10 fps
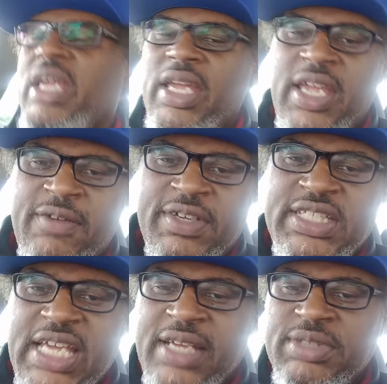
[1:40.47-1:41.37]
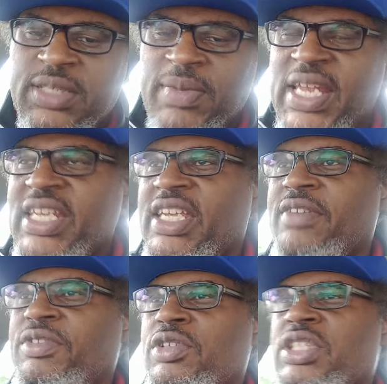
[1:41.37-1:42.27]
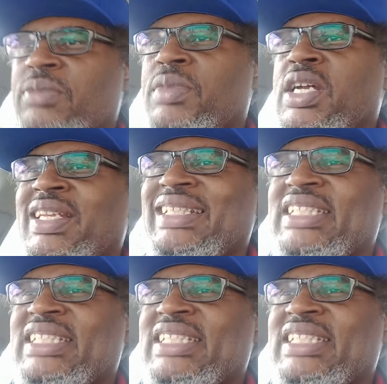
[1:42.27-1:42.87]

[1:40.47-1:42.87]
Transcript: Every time somebody give you some money,